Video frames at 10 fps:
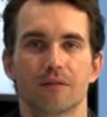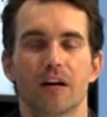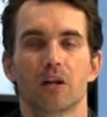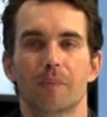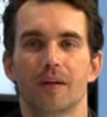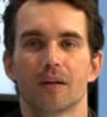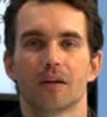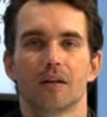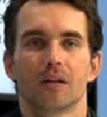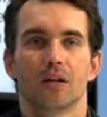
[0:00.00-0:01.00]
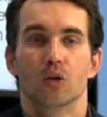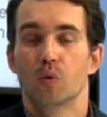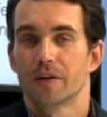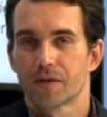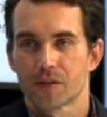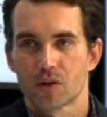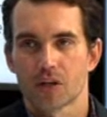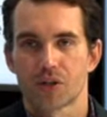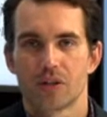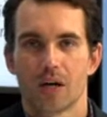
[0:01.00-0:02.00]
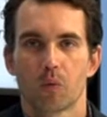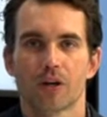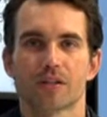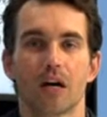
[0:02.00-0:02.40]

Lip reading: developing new infrastructure networks,